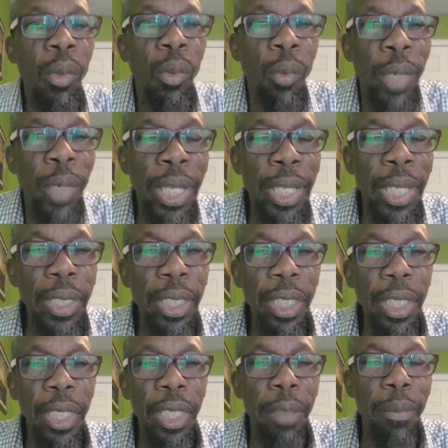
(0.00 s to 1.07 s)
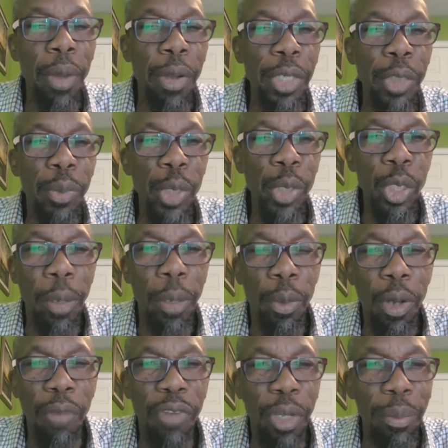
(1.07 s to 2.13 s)
When the Maurice Bishop
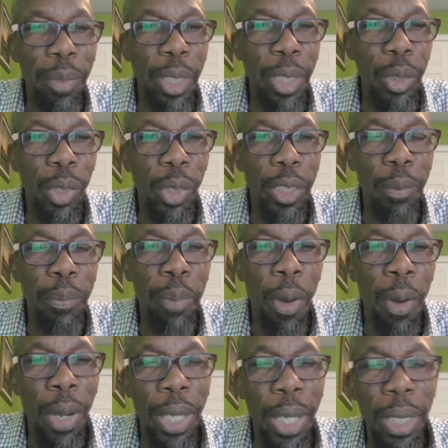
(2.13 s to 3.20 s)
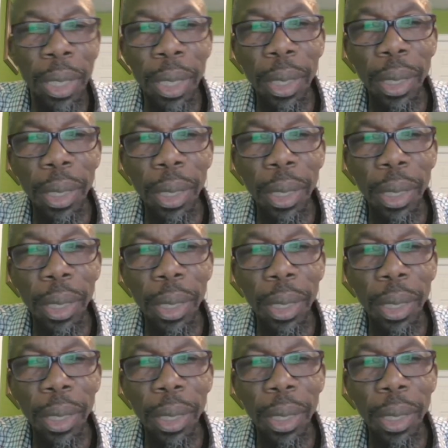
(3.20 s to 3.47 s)
government was in power,